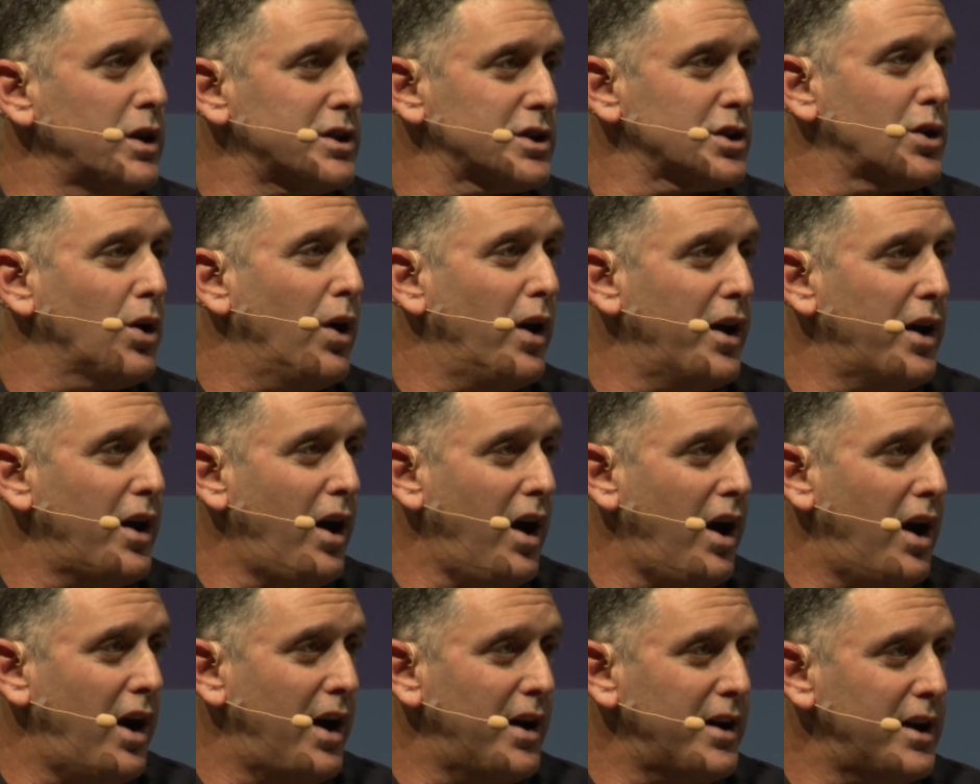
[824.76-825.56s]
what's going
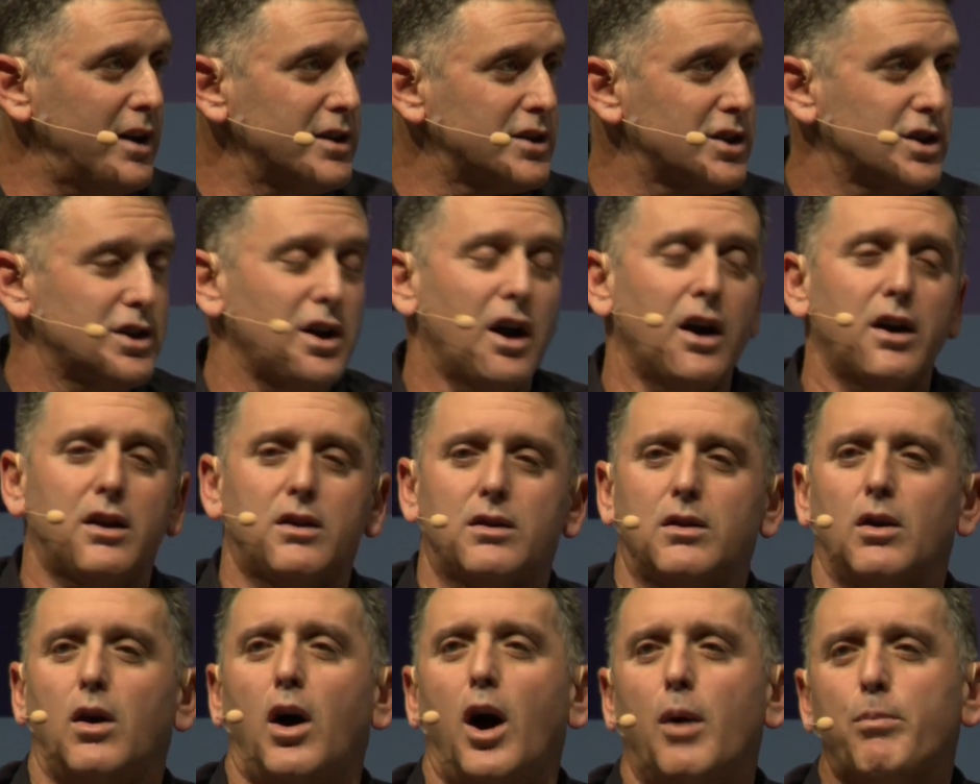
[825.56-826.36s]
on and
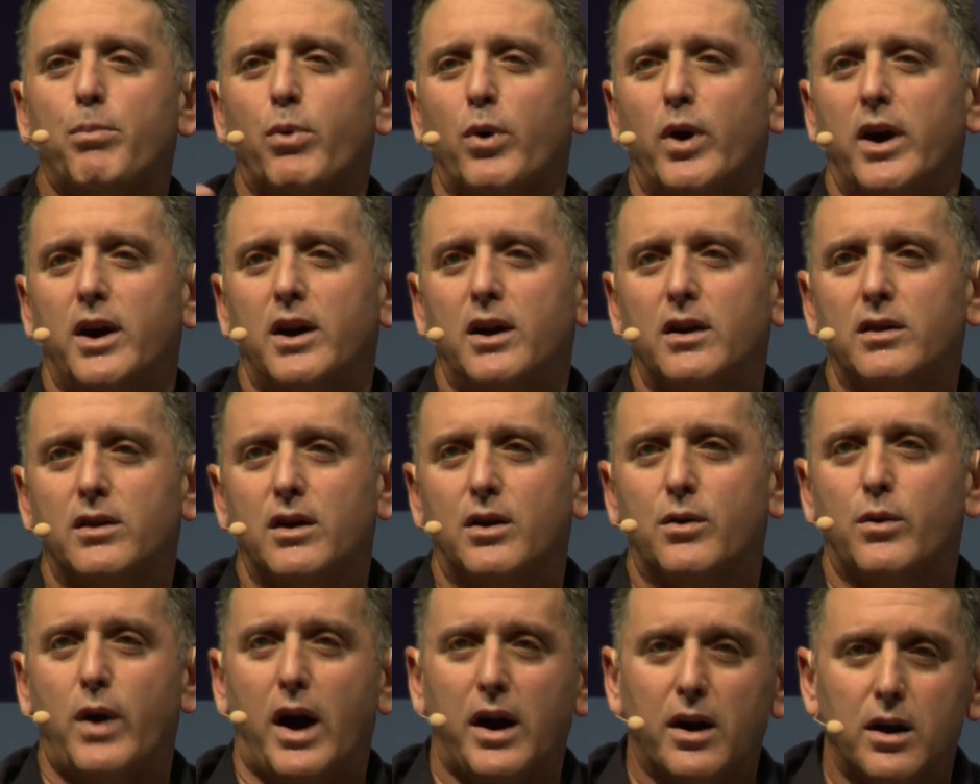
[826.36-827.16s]
start operating
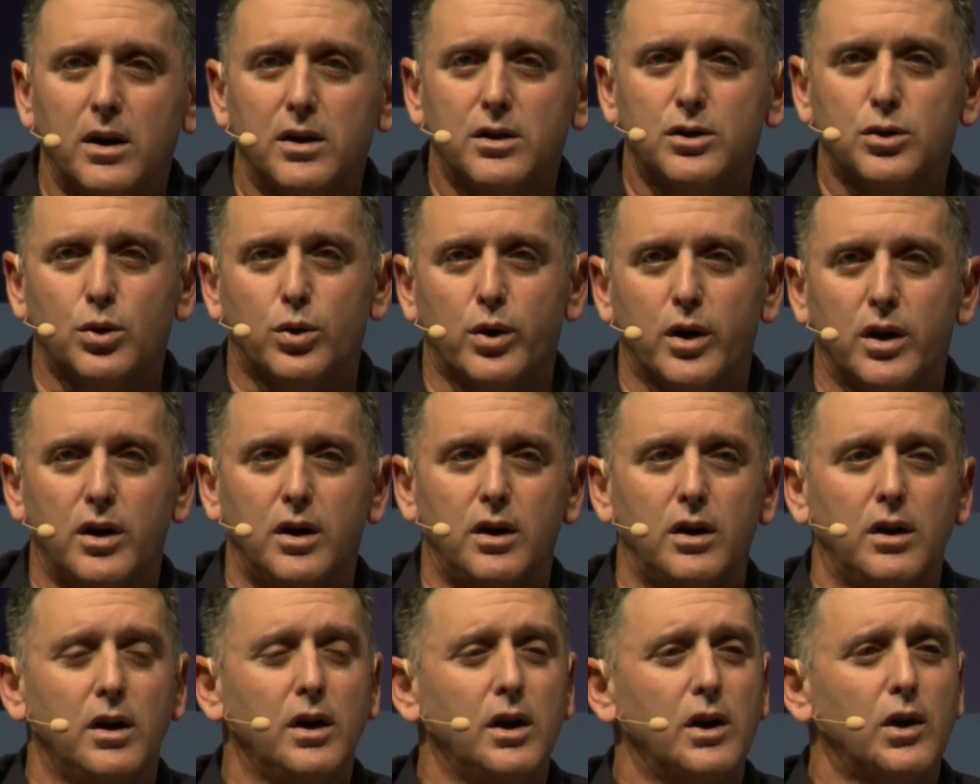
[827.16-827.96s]
their
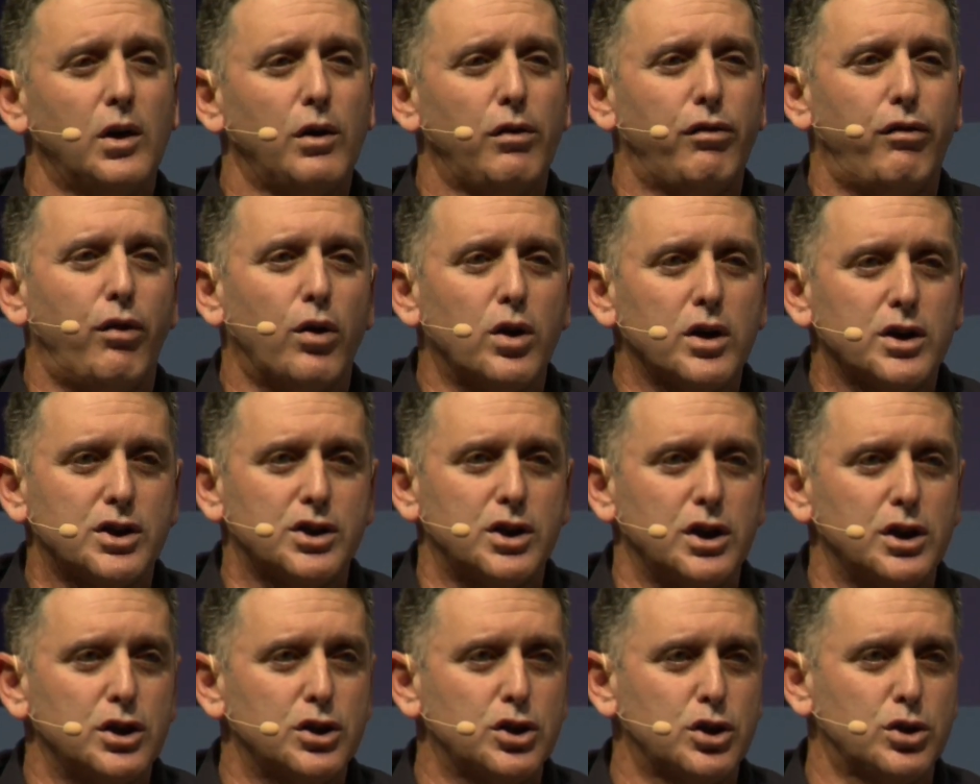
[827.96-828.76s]
regulatory
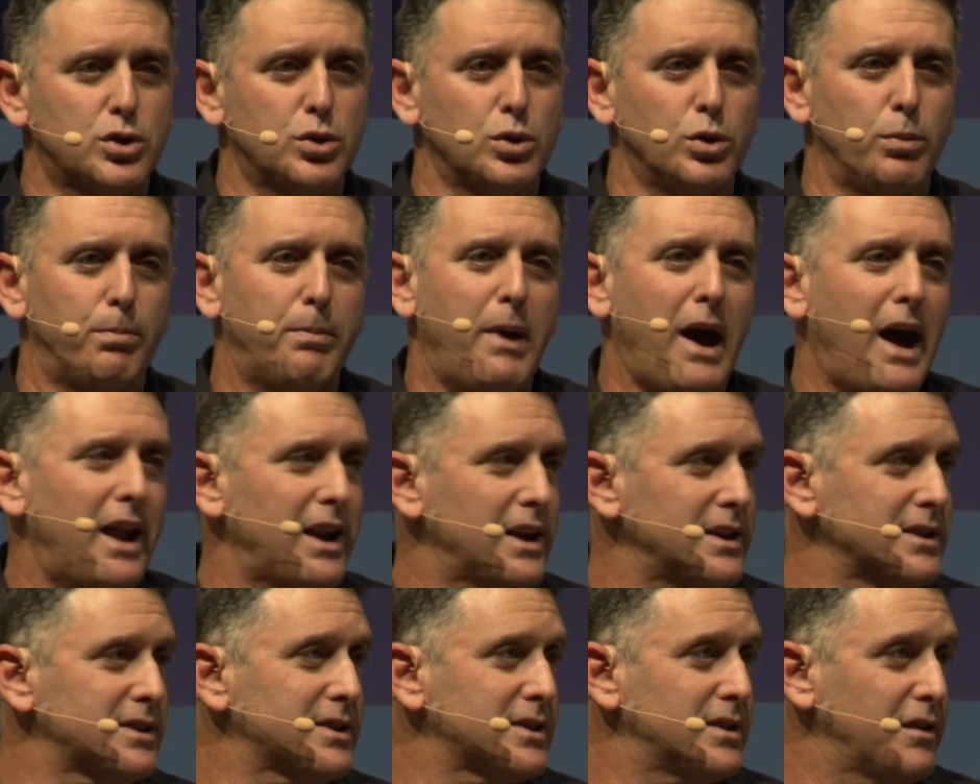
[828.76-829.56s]
forces to
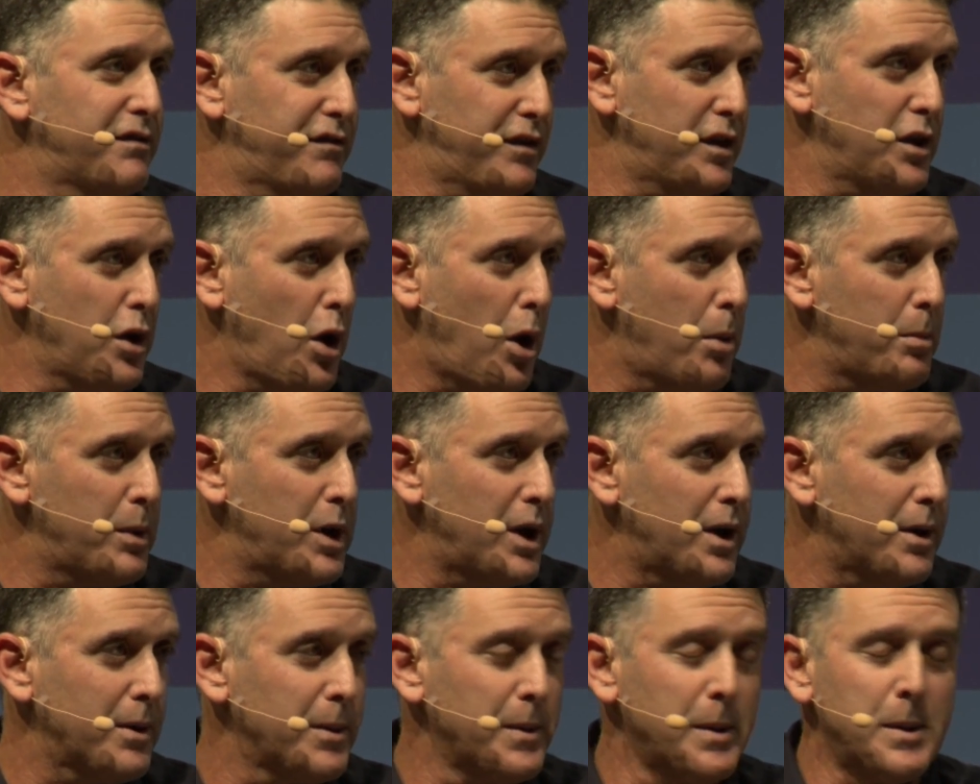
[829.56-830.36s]
balance the
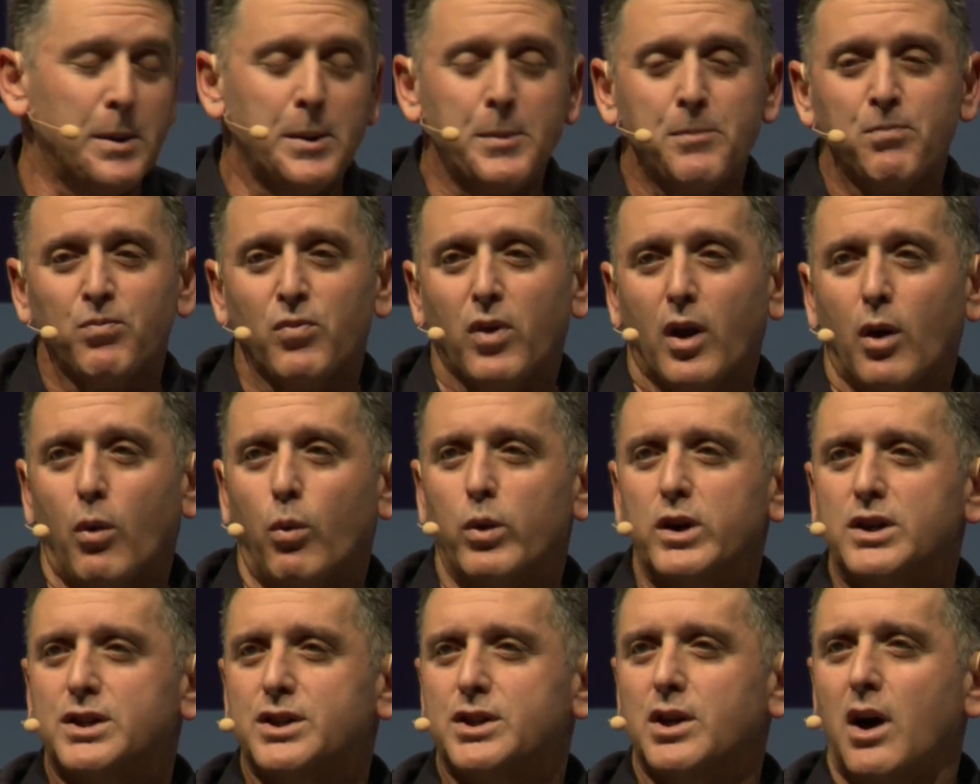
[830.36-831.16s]
phenomena.
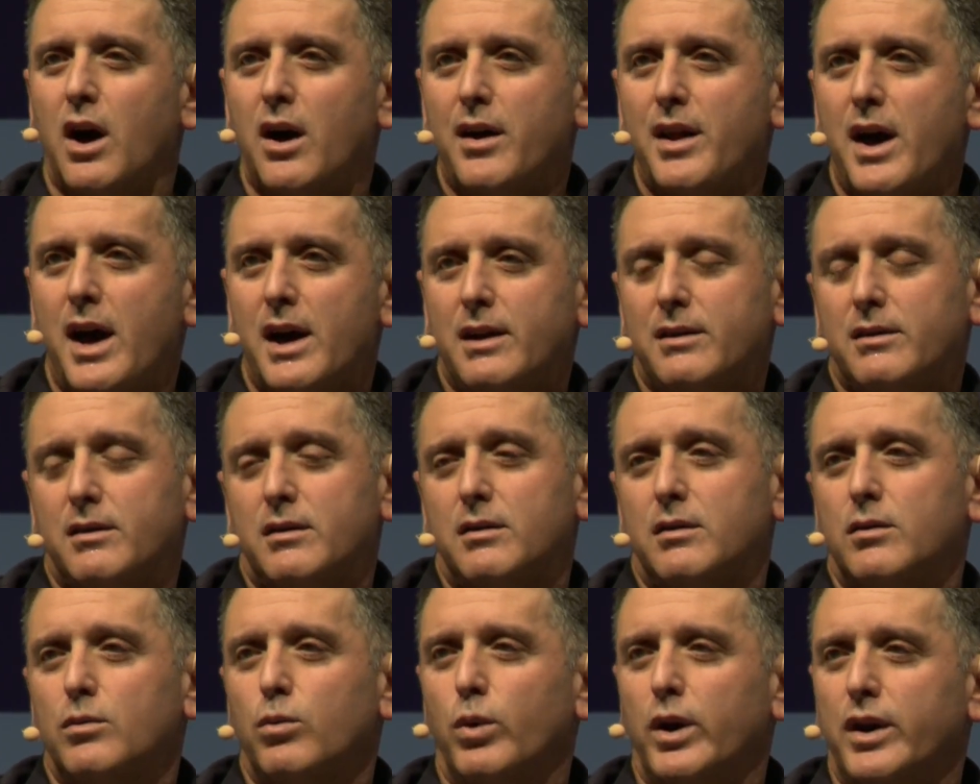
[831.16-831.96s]
We saw
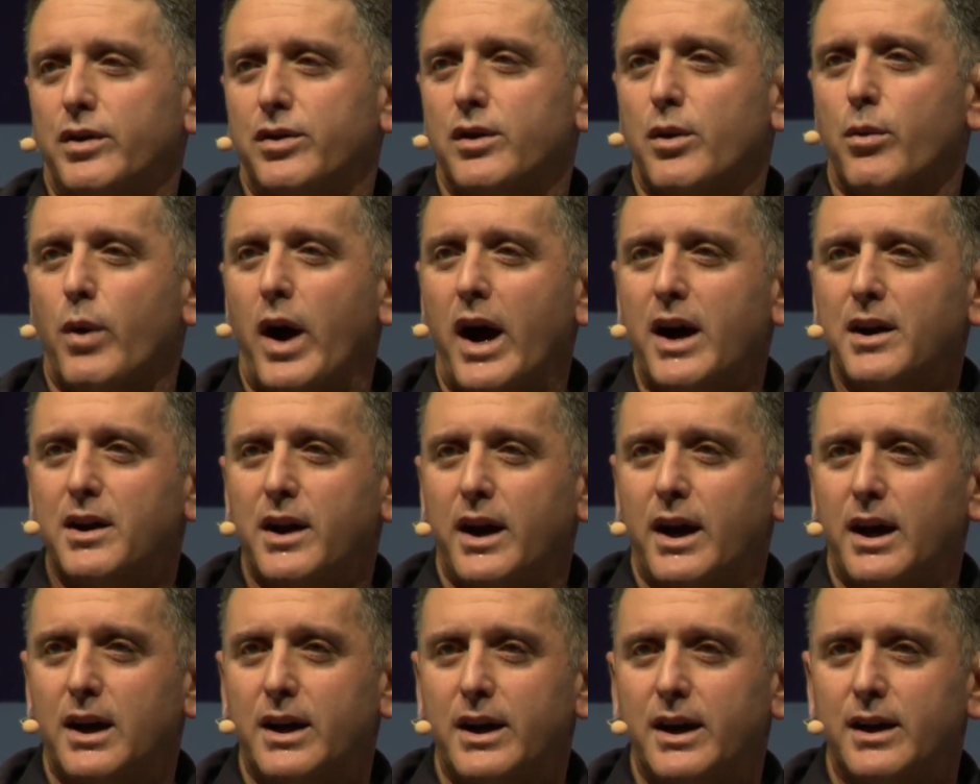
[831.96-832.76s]
that with the
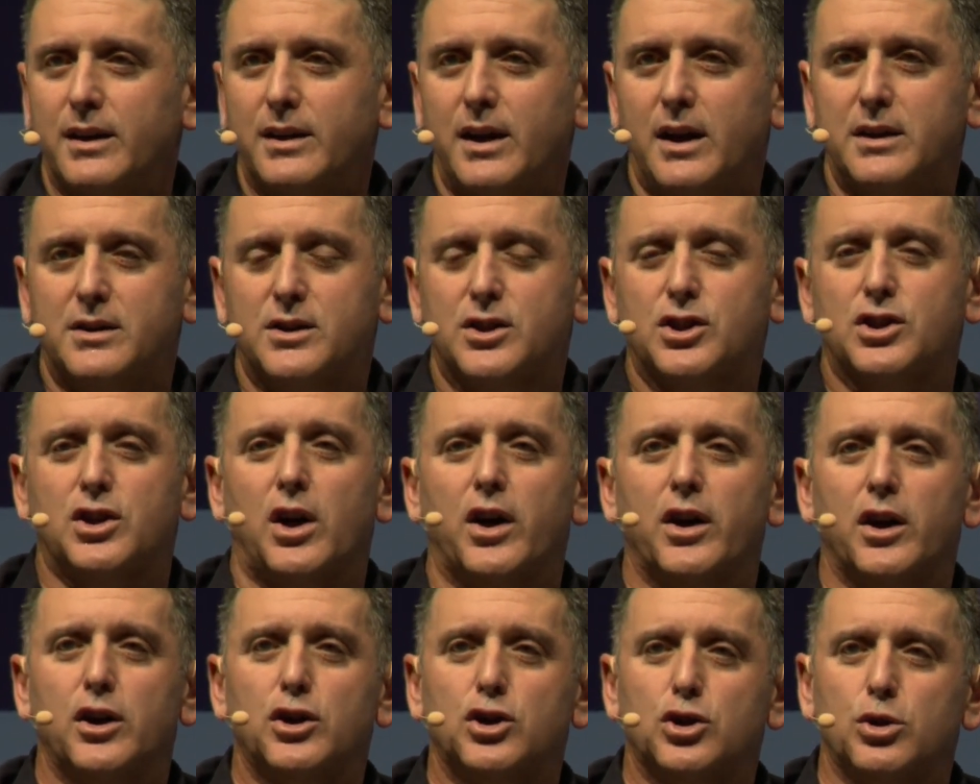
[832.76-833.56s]
ride-hailing that
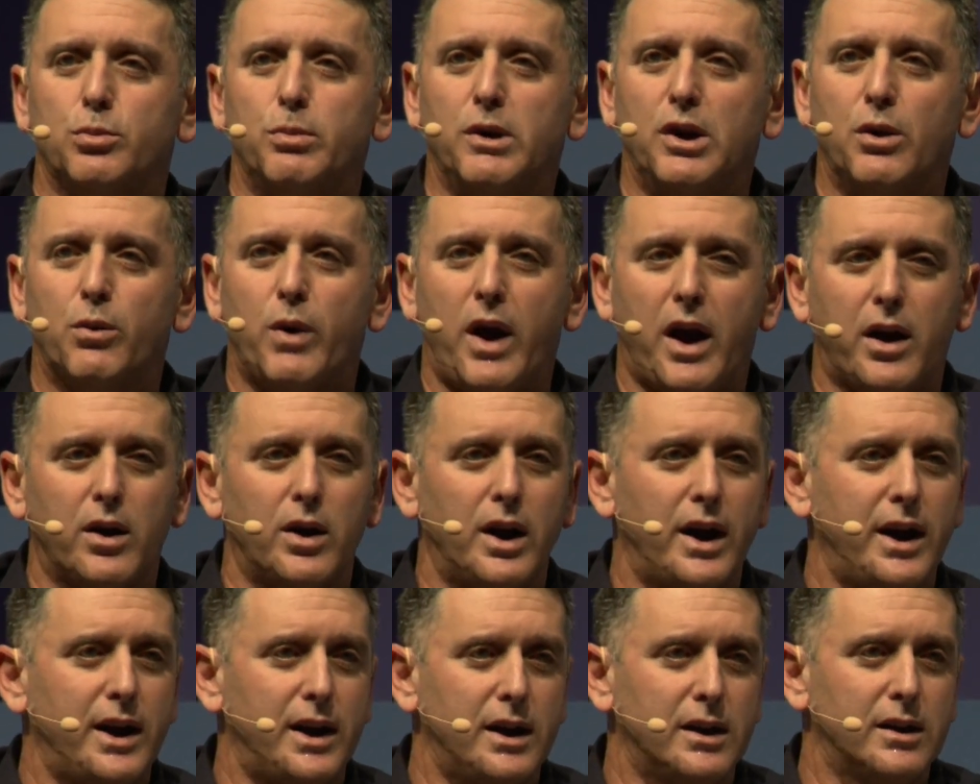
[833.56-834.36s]
started to be
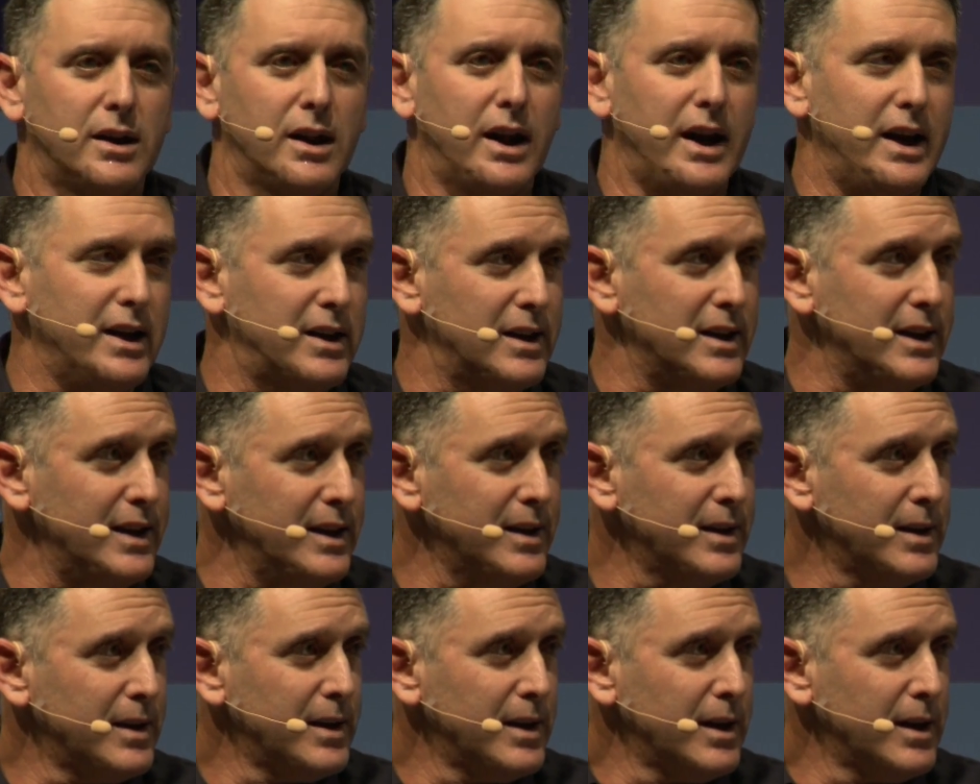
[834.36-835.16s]
regulated lately.